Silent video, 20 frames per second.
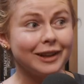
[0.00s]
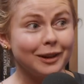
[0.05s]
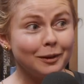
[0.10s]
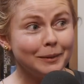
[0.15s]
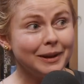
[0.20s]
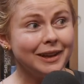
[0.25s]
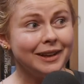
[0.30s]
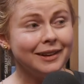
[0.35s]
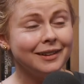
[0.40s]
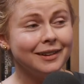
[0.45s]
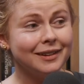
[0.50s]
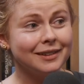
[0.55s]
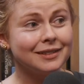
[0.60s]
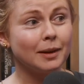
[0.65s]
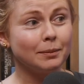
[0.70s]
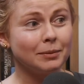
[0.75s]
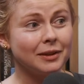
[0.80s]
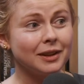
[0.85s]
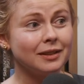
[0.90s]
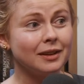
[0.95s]
tell me
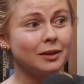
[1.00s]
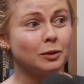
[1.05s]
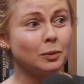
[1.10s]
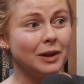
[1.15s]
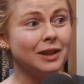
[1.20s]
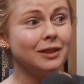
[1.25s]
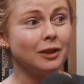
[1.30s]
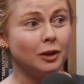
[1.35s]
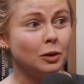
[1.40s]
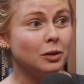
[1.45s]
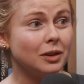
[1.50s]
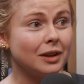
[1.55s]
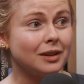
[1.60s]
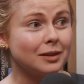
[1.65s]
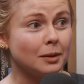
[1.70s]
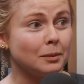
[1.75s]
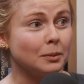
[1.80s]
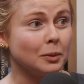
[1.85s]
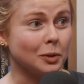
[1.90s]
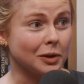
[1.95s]
something this week that you
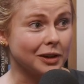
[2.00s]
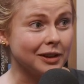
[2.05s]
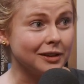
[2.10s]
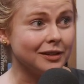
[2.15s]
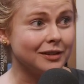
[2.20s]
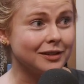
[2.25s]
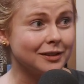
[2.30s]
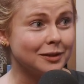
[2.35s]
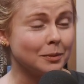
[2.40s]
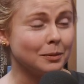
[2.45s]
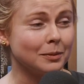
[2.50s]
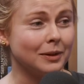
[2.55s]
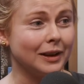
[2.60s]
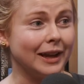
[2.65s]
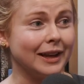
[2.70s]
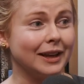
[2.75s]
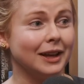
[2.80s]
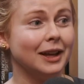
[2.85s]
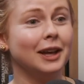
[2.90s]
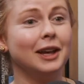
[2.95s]
think's important, to
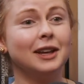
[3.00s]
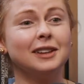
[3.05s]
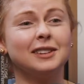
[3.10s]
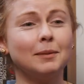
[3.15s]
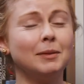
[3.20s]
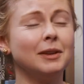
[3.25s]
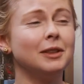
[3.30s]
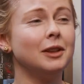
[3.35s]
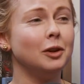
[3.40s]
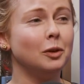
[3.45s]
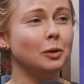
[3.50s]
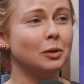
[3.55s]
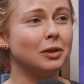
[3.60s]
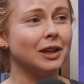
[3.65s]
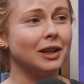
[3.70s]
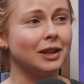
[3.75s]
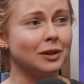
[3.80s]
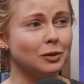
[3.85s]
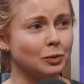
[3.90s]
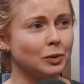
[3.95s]
like something that you
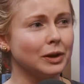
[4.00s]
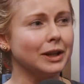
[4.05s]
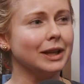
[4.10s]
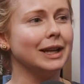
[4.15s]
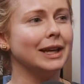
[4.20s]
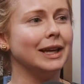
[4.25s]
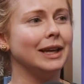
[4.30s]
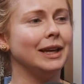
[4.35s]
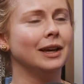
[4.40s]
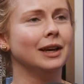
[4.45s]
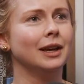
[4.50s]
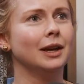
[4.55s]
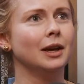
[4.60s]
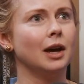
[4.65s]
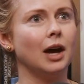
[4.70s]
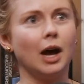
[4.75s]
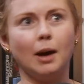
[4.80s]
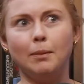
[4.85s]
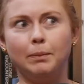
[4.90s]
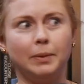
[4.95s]
think is really
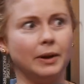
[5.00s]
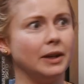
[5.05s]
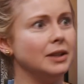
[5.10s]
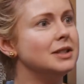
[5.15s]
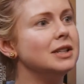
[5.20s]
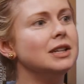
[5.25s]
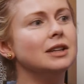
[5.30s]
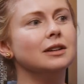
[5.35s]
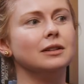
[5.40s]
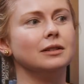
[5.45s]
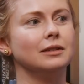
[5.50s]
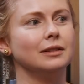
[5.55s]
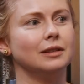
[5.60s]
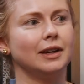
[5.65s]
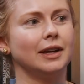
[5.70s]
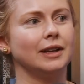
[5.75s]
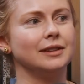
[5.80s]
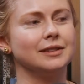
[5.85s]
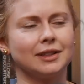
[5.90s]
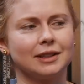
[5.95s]
a big deal
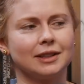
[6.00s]
and